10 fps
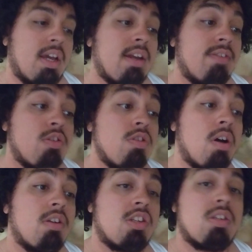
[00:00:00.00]
And if you
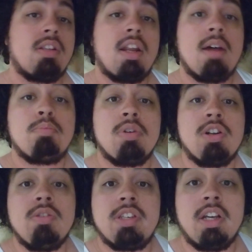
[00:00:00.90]
notice that I'm
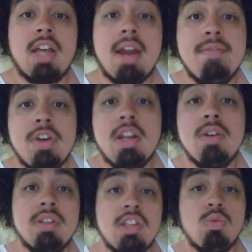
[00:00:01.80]
producing a lot of
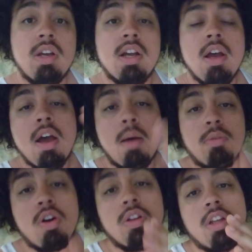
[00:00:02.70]
videos this week, I'm
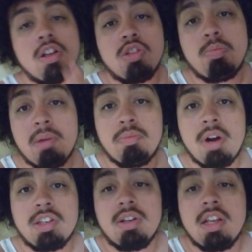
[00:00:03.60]
currently on spring
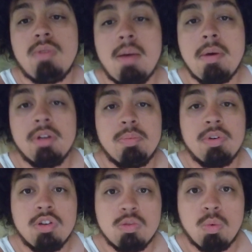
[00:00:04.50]
break, so that's why I'm able to
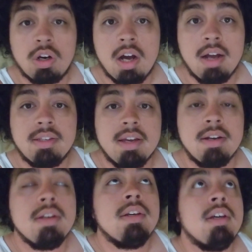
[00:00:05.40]
produce more content.